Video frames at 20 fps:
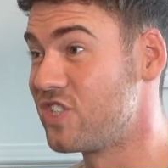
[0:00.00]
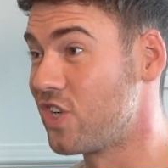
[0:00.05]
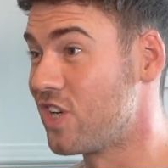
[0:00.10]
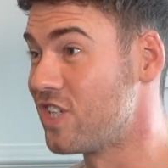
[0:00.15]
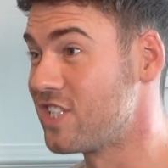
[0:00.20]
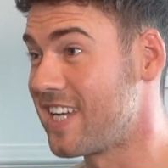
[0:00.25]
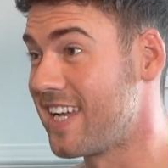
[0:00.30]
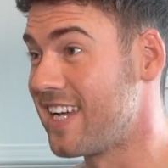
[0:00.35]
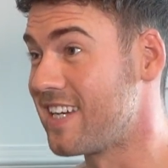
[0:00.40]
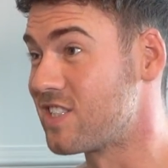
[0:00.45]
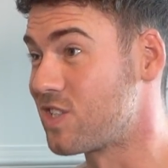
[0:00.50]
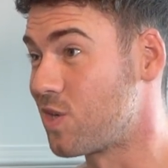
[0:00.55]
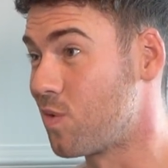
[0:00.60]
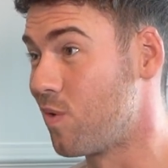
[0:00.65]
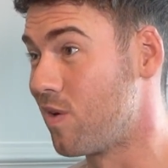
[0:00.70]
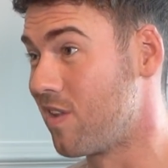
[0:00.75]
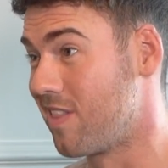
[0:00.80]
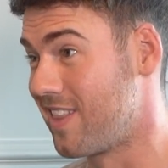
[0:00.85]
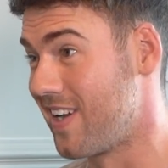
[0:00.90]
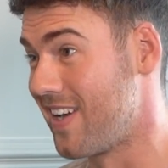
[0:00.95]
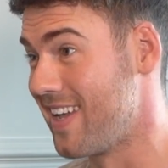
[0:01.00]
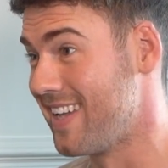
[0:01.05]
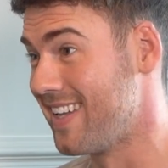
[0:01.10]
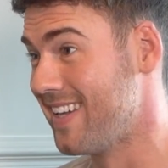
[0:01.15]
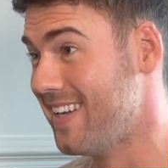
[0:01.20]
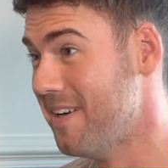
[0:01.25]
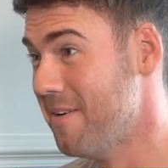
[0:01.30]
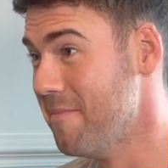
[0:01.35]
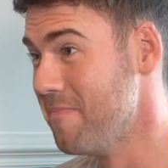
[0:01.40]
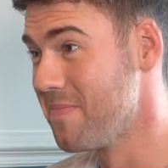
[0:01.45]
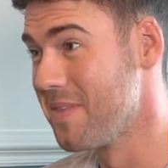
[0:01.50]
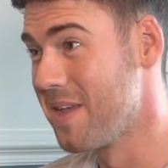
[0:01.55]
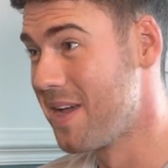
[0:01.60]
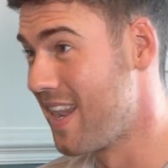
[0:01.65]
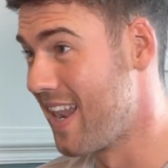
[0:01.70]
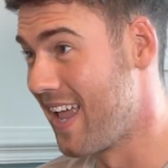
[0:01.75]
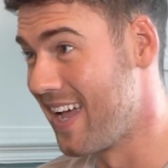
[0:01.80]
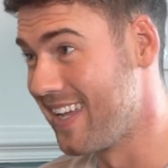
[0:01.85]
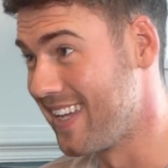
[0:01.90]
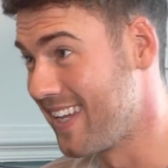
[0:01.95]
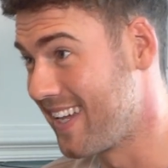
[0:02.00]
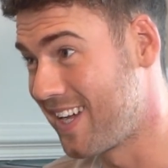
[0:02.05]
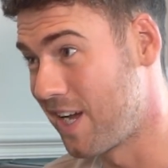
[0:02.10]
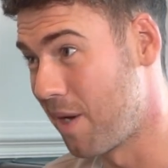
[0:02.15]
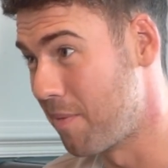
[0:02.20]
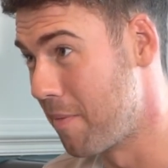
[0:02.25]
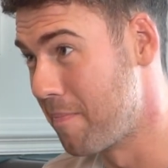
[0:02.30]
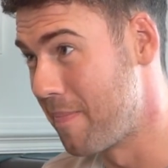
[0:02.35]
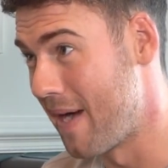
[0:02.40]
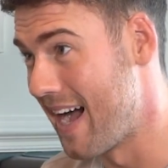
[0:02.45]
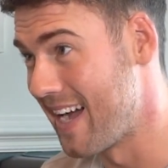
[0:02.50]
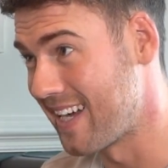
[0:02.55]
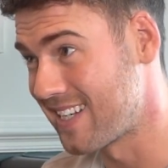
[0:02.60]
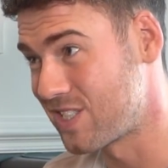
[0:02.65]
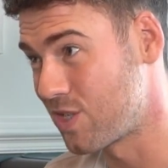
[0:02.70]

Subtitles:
Josh King scoring 3, like coming back,